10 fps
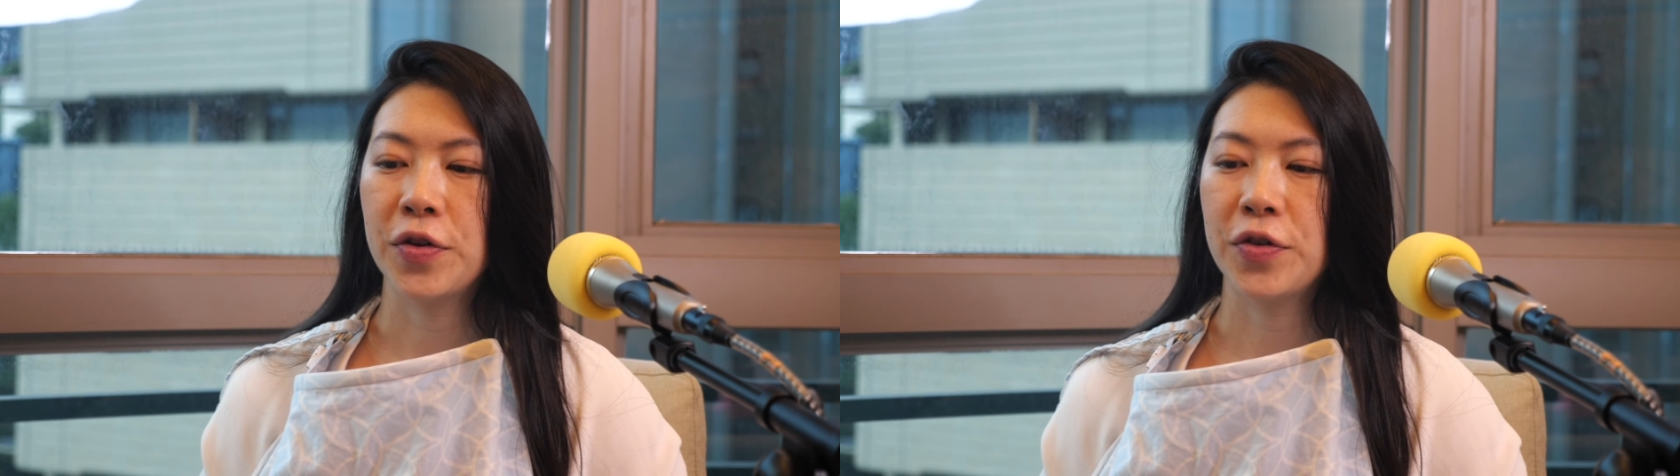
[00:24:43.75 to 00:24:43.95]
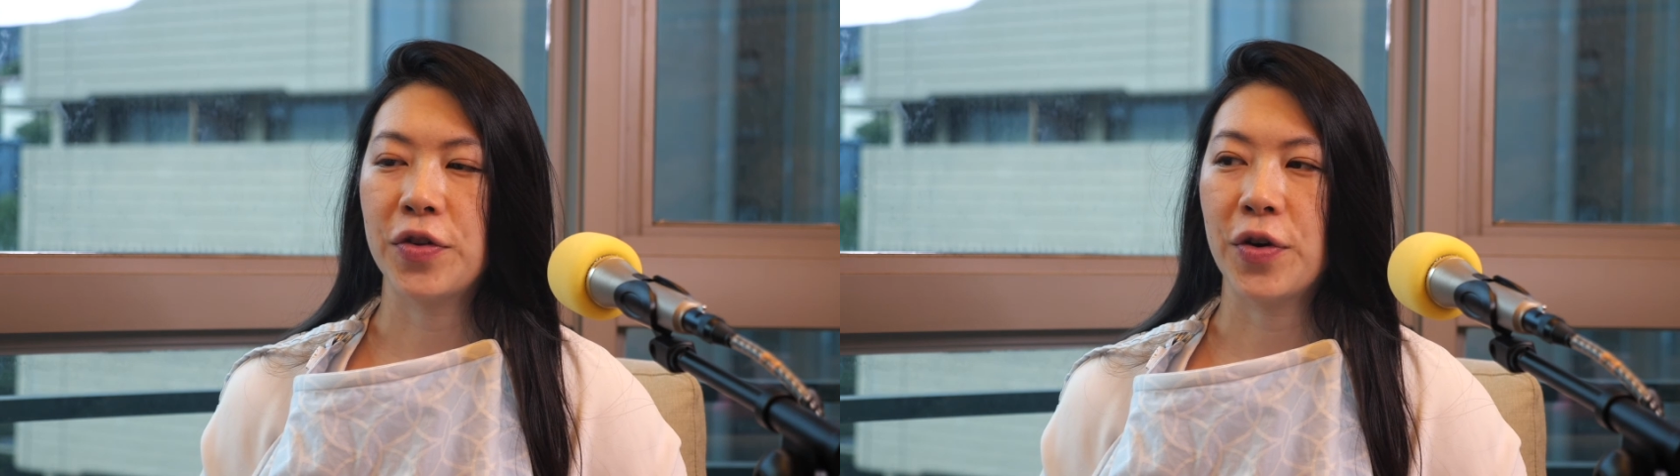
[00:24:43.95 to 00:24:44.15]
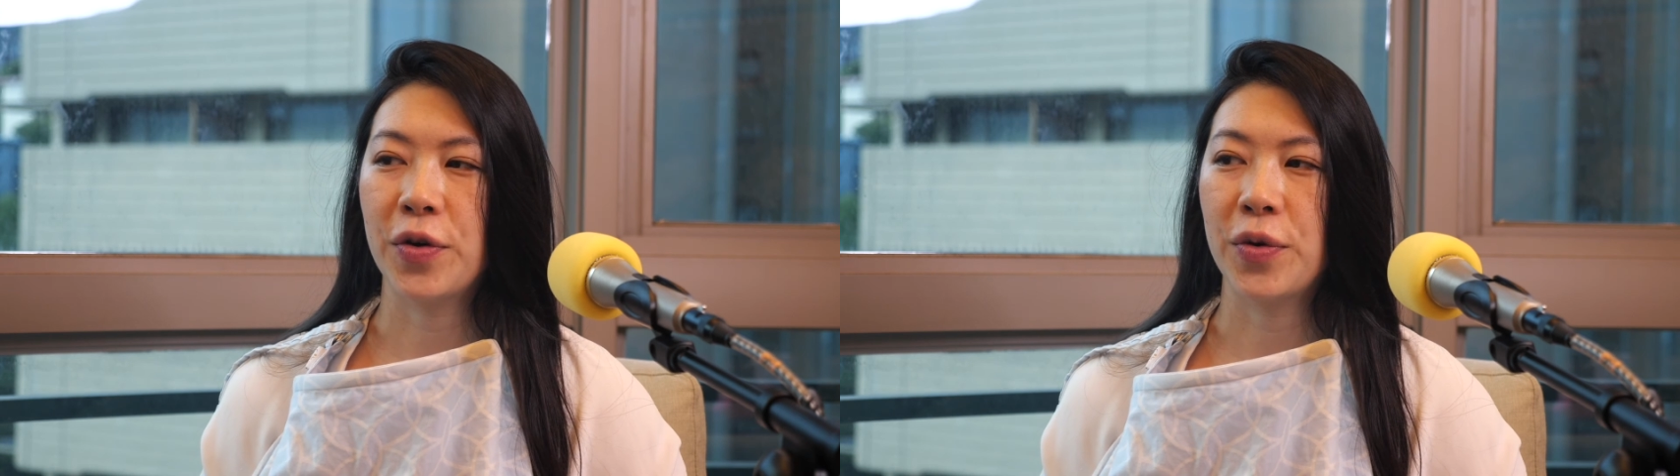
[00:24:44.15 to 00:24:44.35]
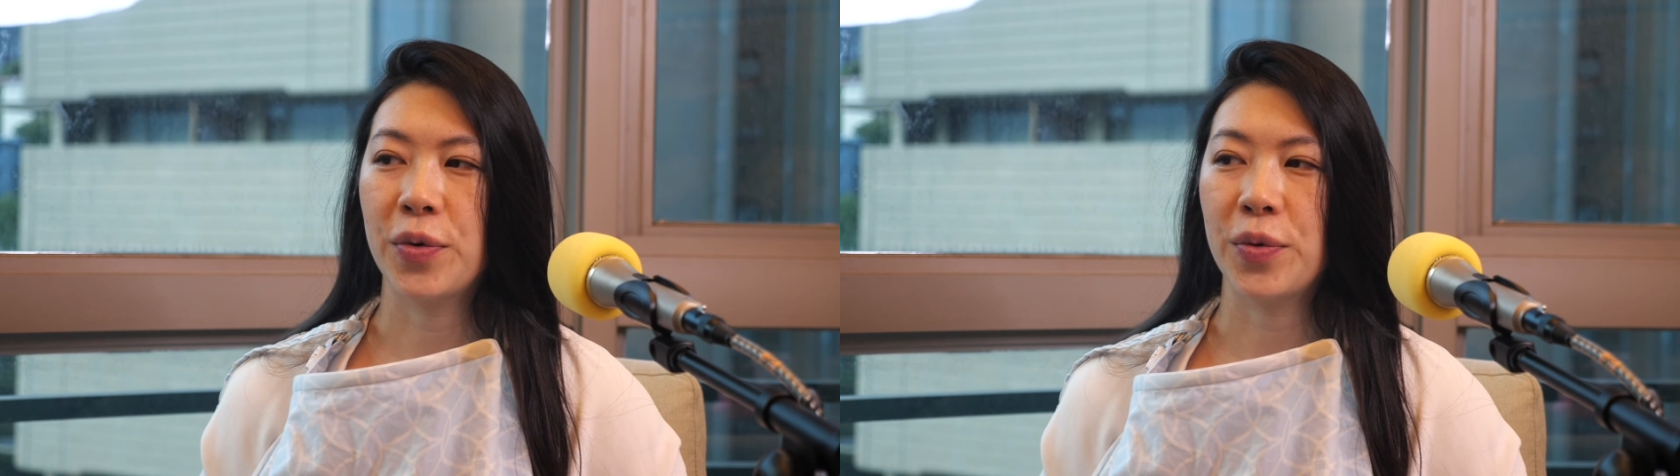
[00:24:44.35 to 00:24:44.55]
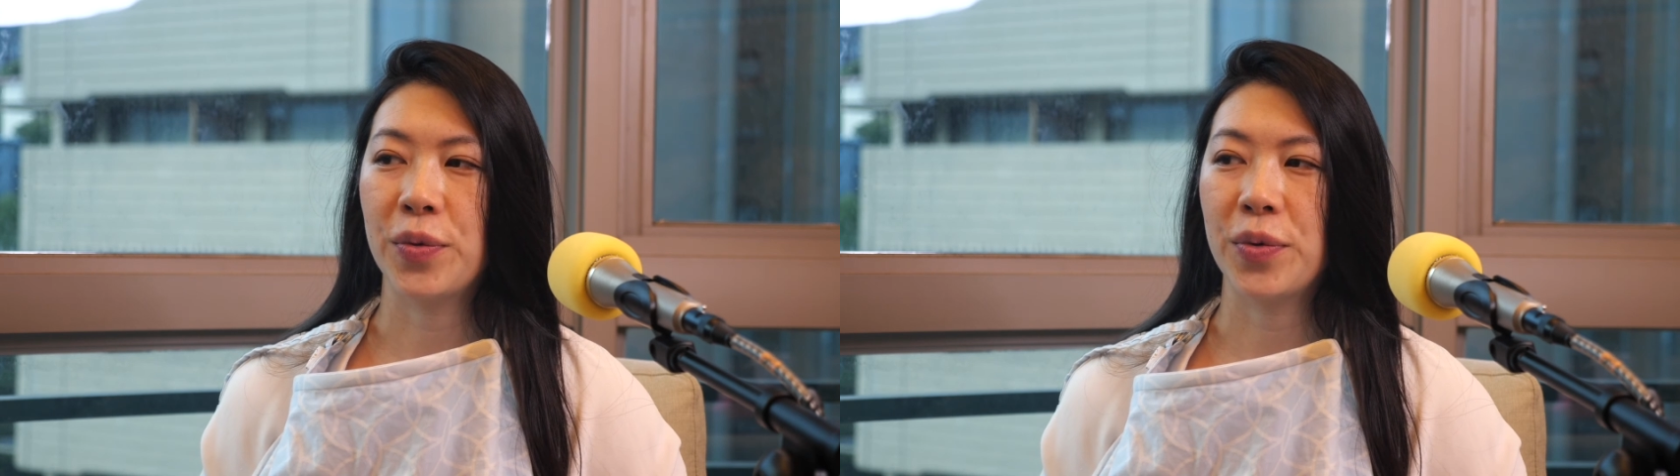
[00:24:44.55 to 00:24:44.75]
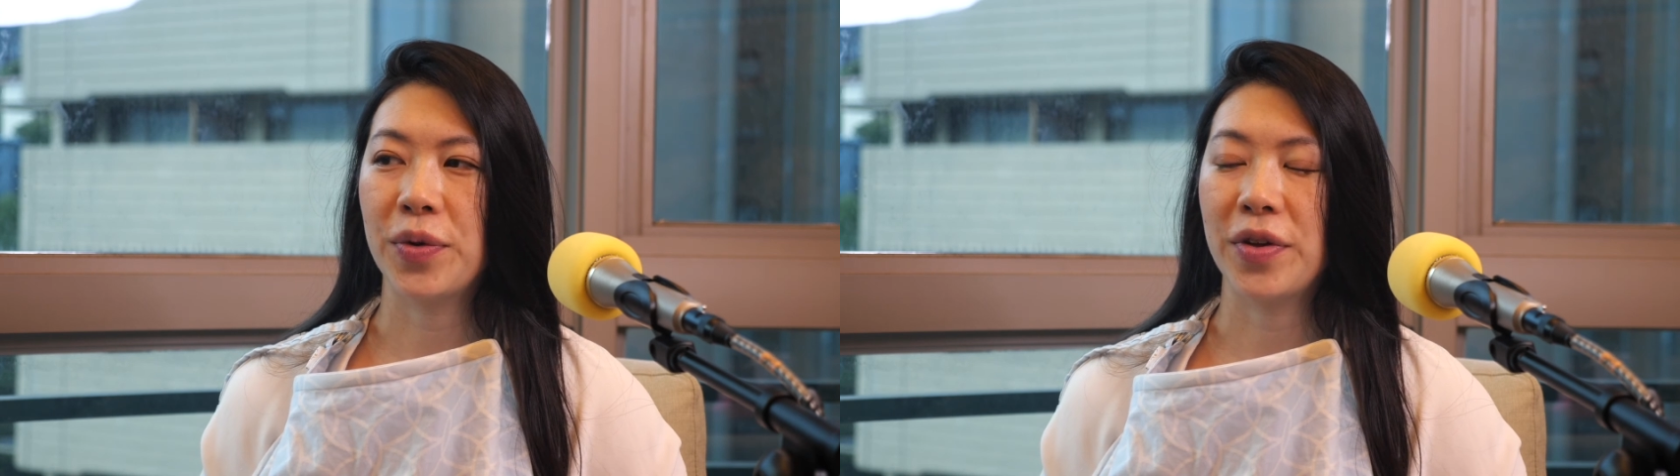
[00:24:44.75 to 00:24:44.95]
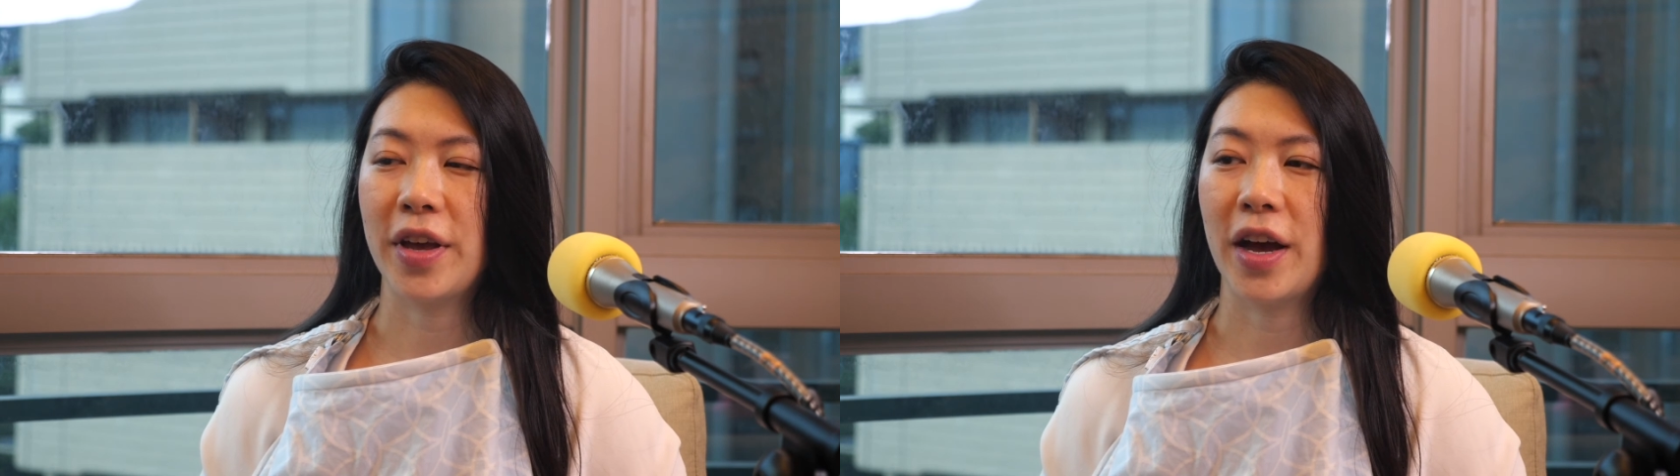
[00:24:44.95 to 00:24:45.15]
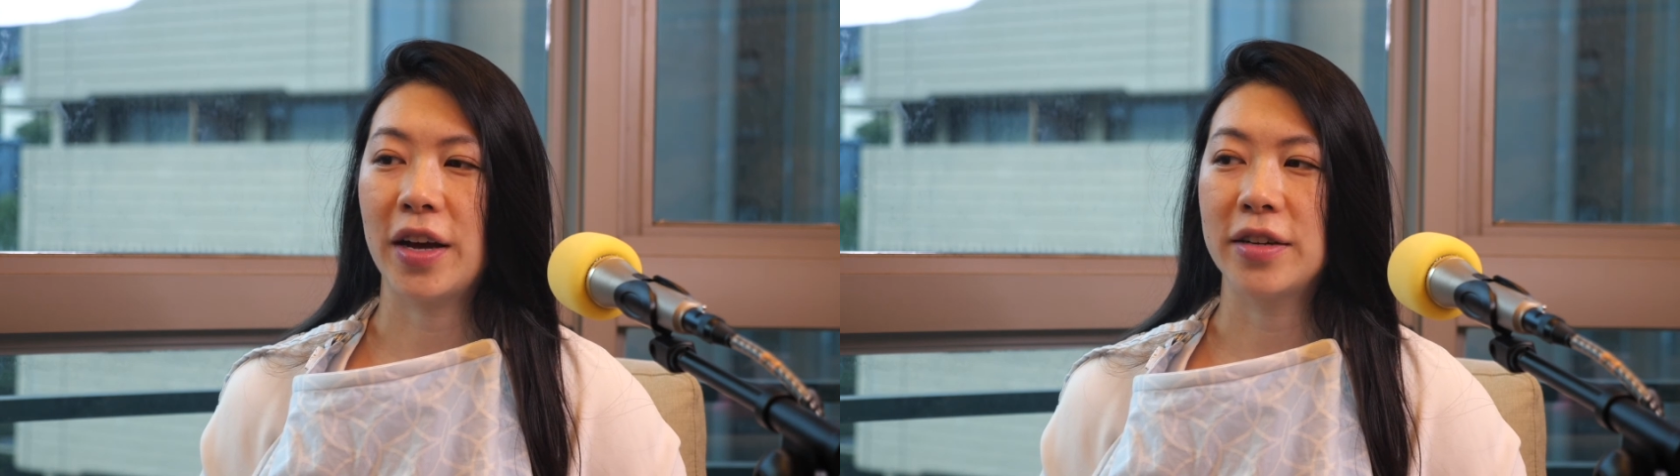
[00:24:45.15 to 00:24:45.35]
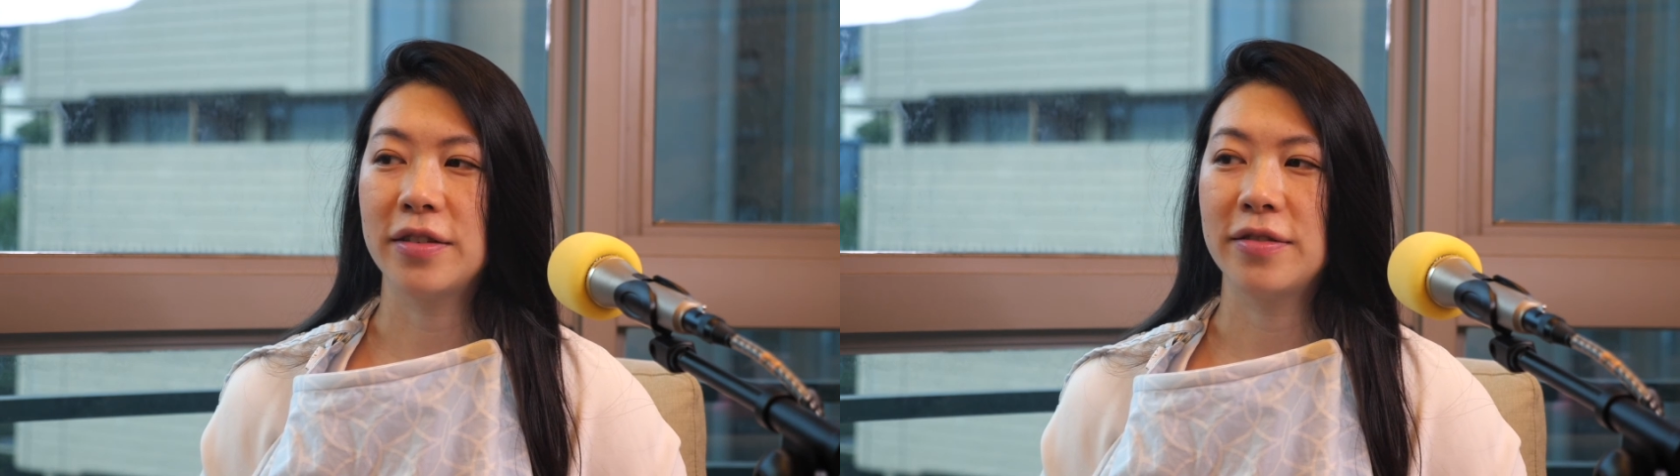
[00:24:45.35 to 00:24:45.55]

So, yeah.